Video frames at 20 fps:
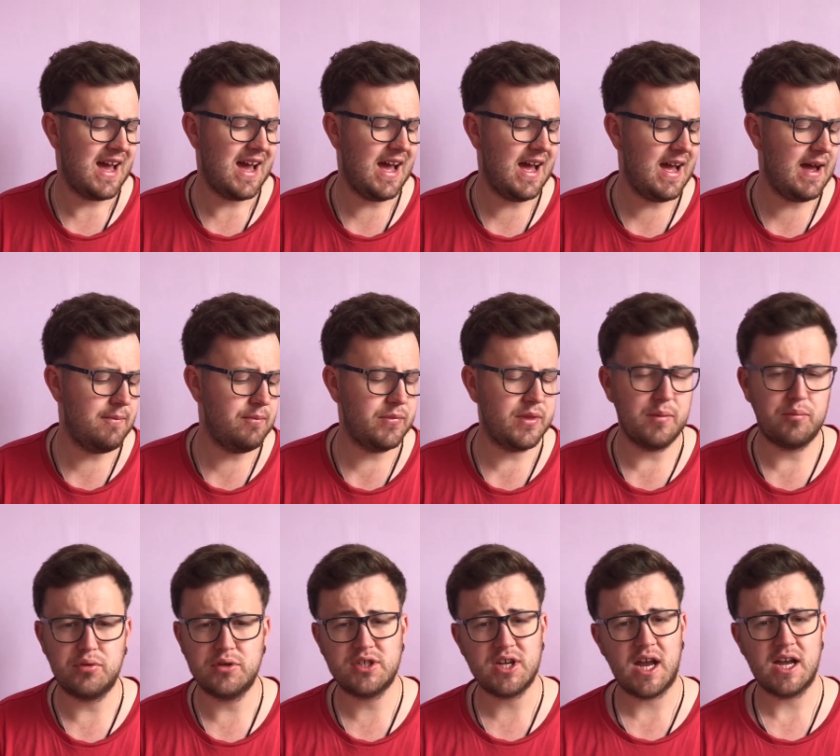The
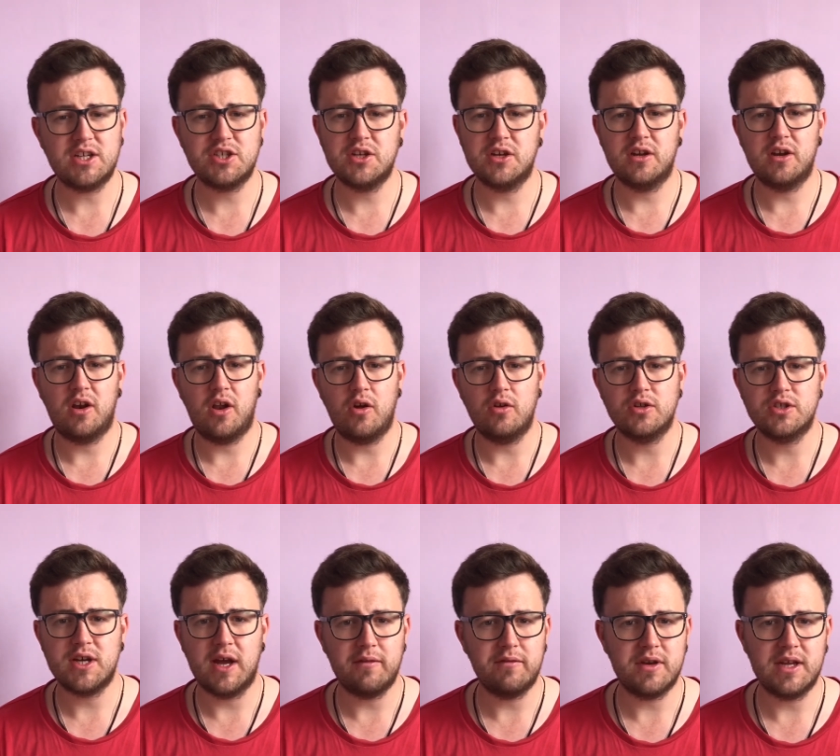projection and
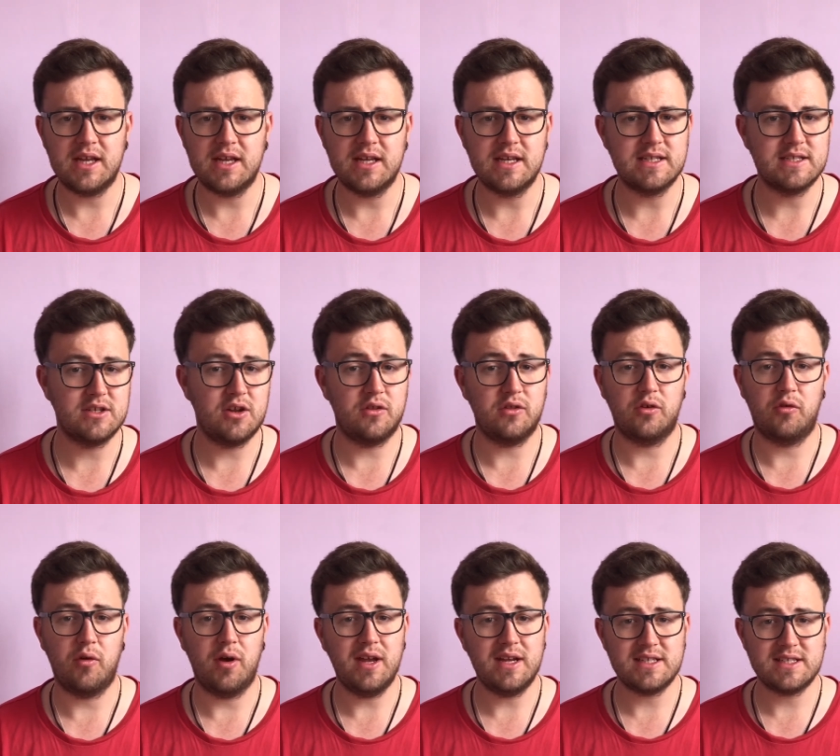longevity is not the
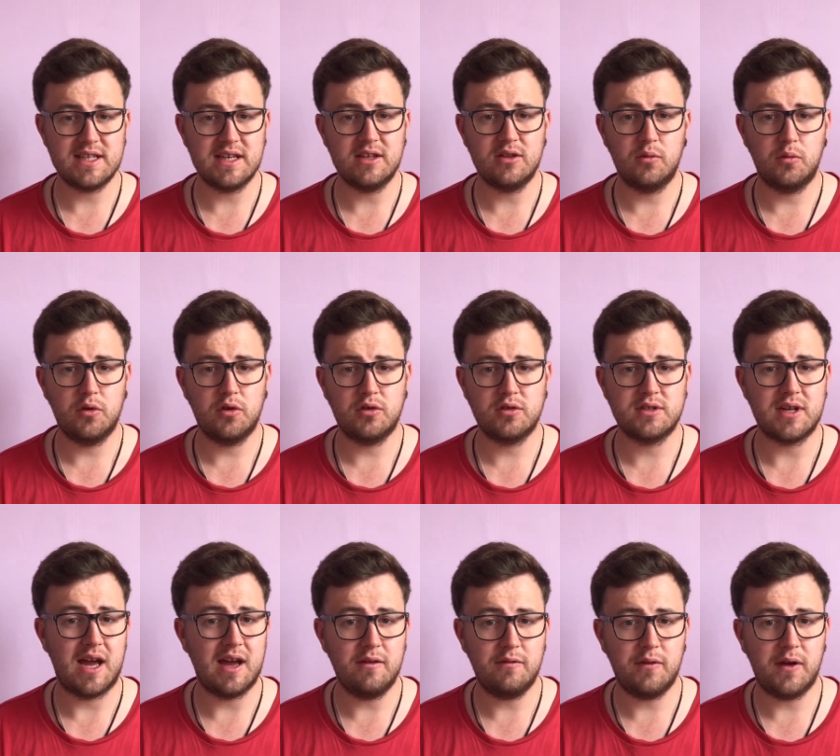greatest thing in the world,
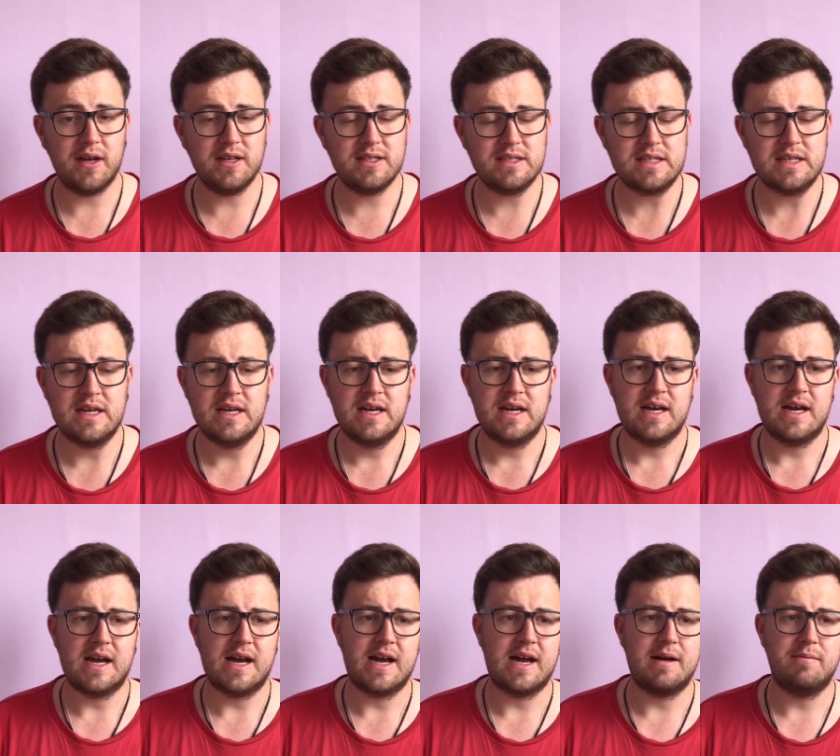I find.
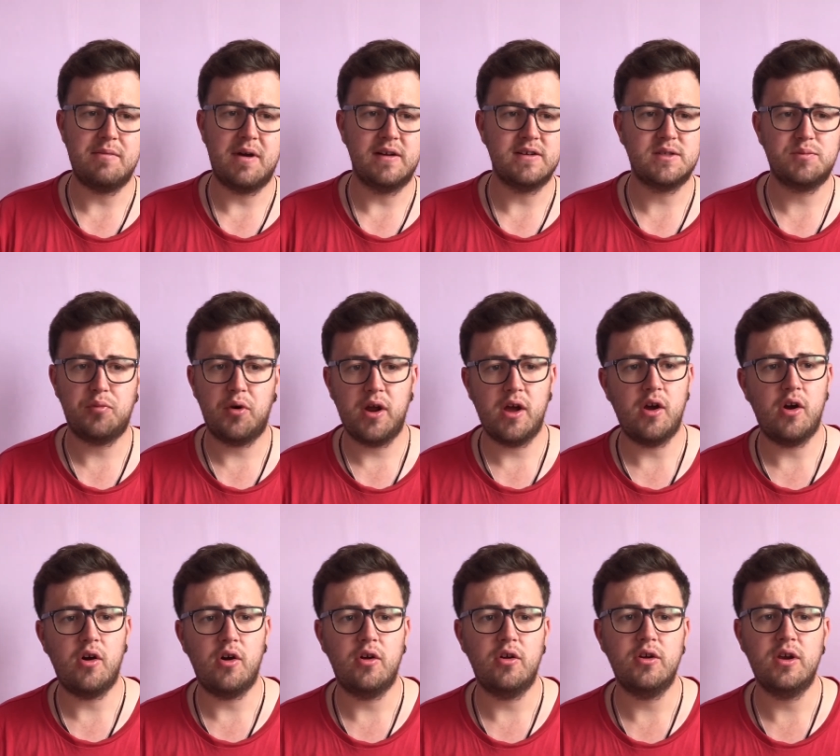I spray it
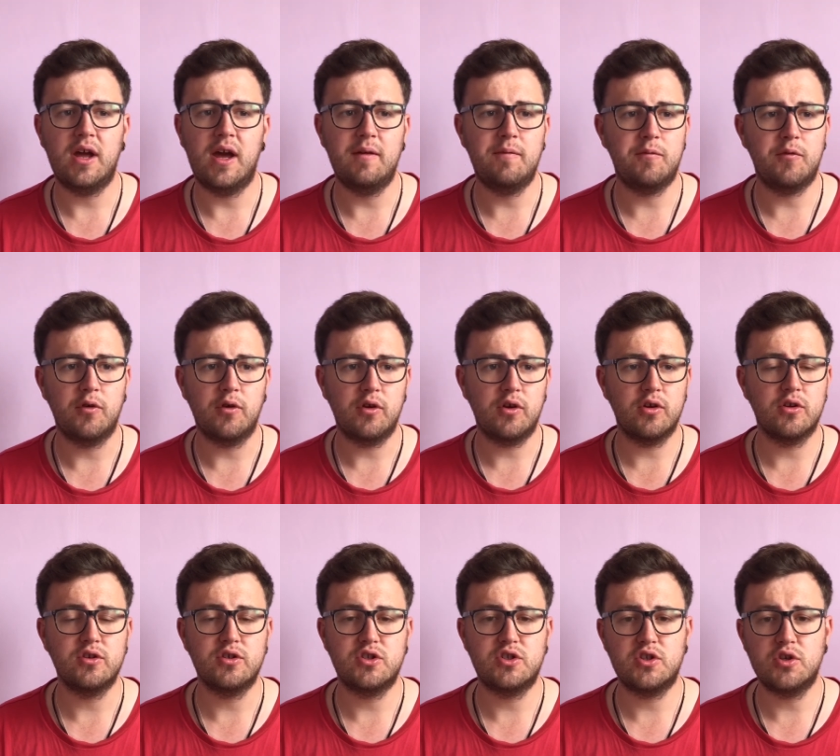on, and for a
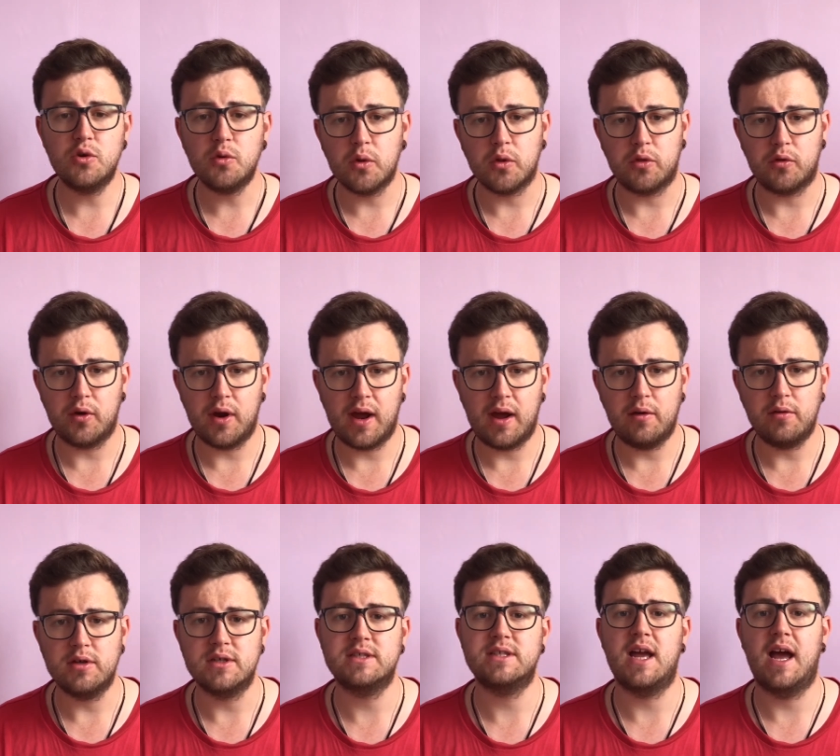good 2 or 3
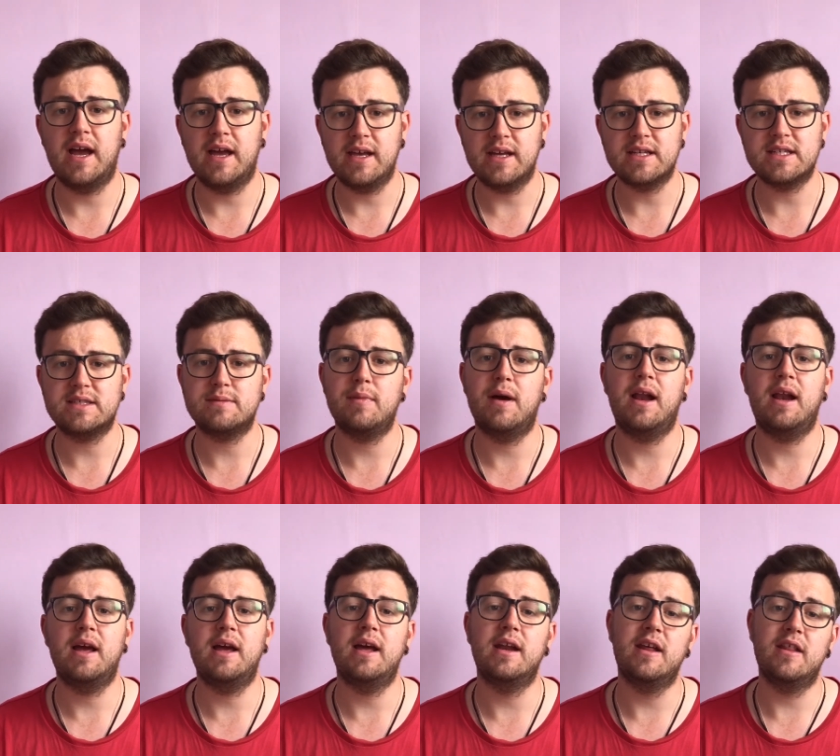hours, I can
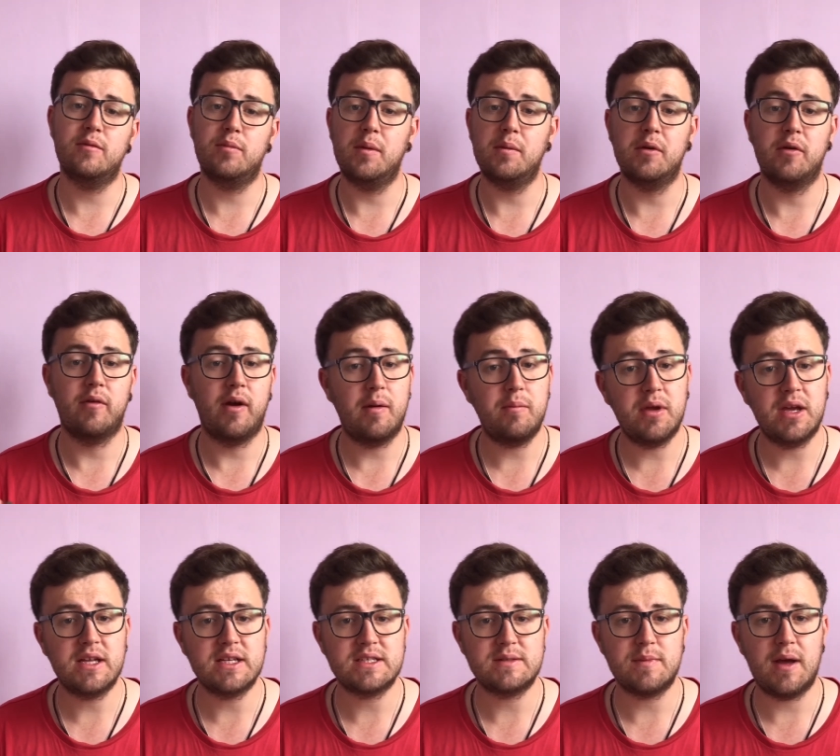smell it and other people around me
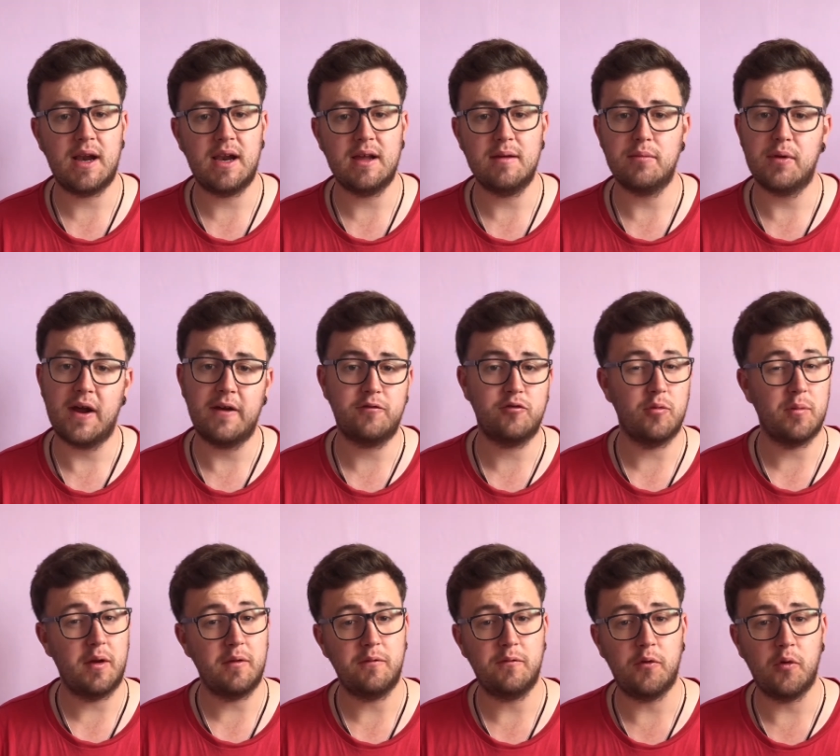can smell it, but after
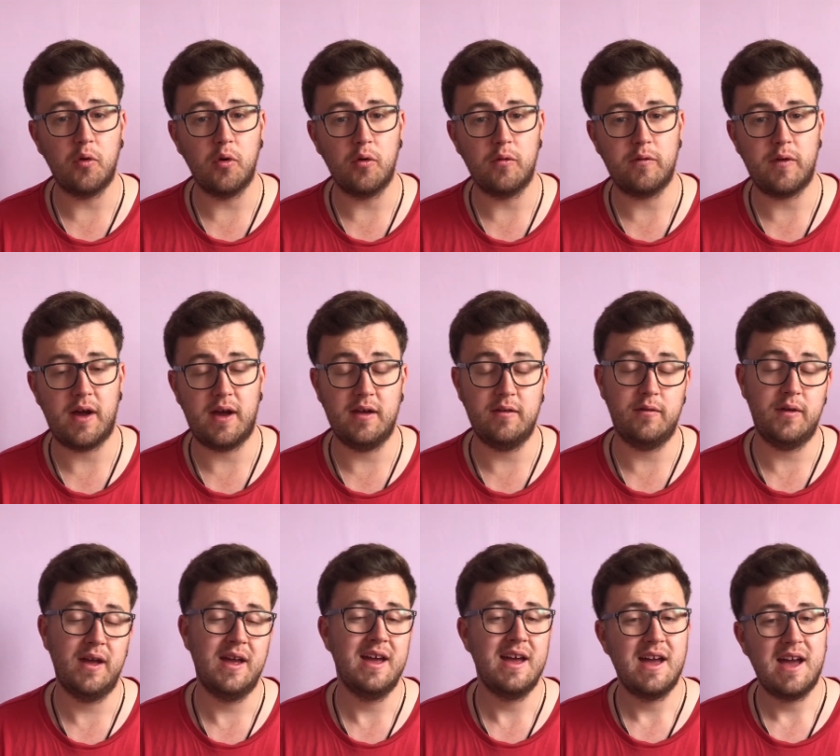about 4 or 5,
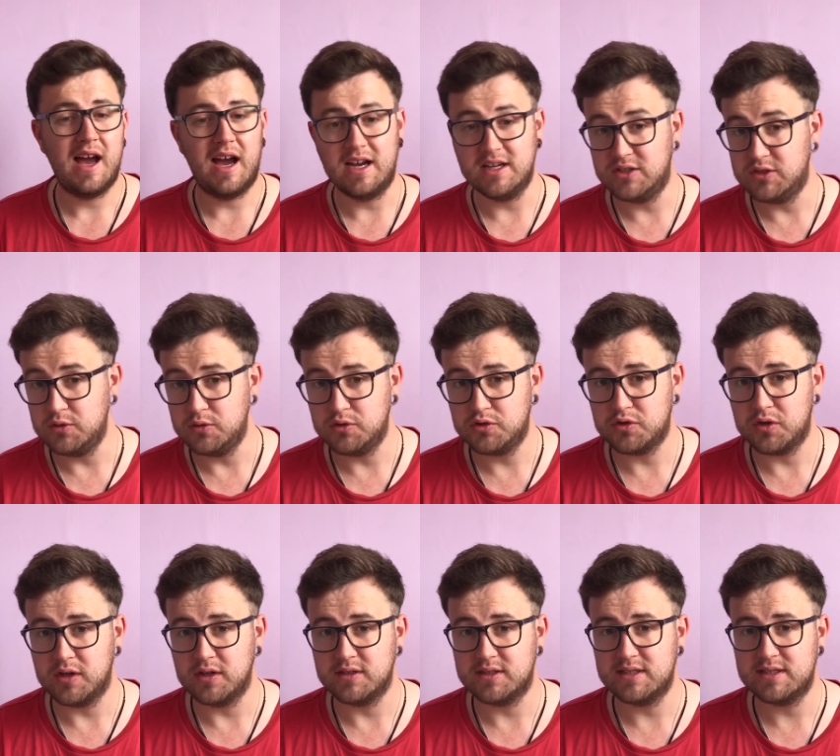I do
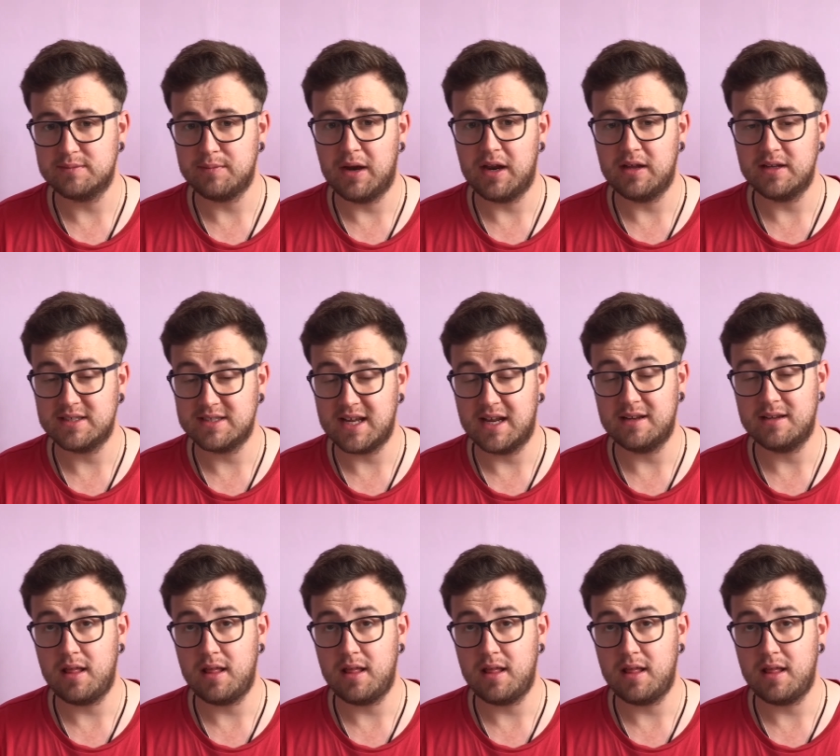struggle to smell it.